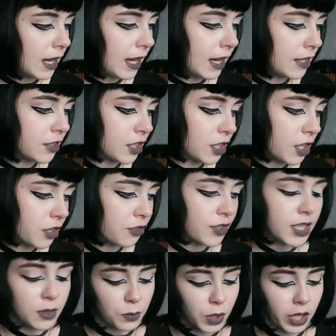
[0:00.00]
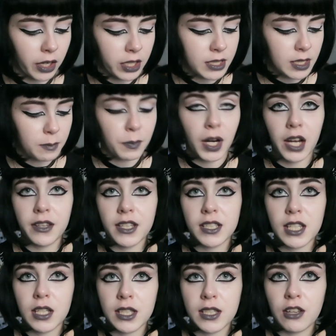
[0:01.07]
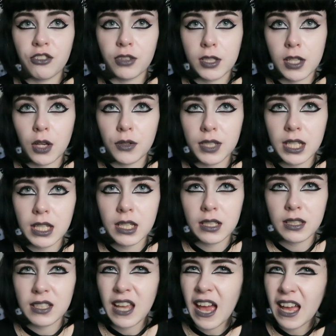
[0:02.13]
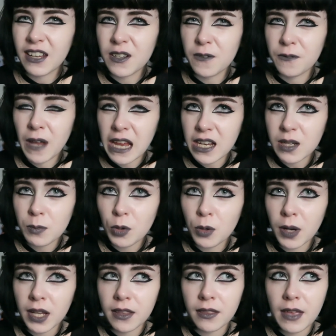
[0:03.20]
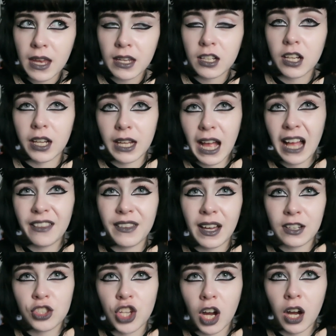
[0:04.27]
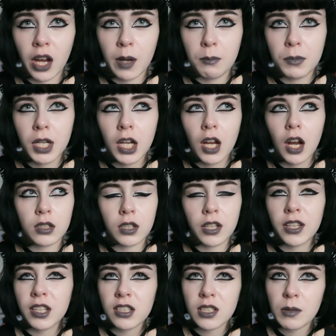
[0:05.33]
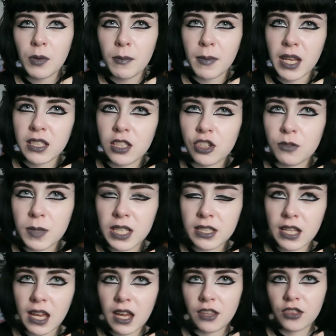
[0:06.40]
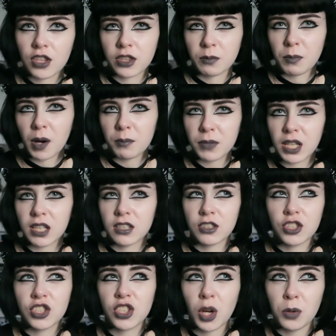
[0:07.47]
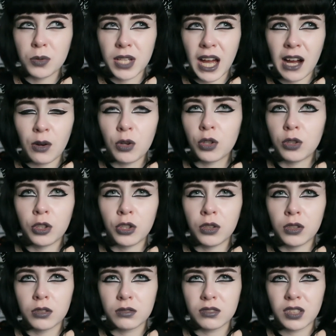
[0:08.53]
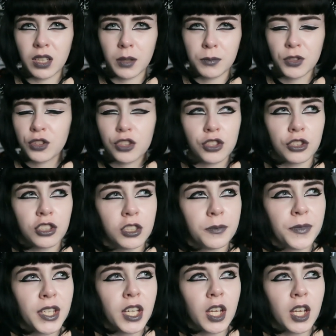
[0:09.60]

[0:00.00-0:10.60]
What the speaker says: And another reason why I did buy this is there was only 10 available, I think, like at that time. I think someone messaged me saying that the pumpkin had sold out, or I'm not sure.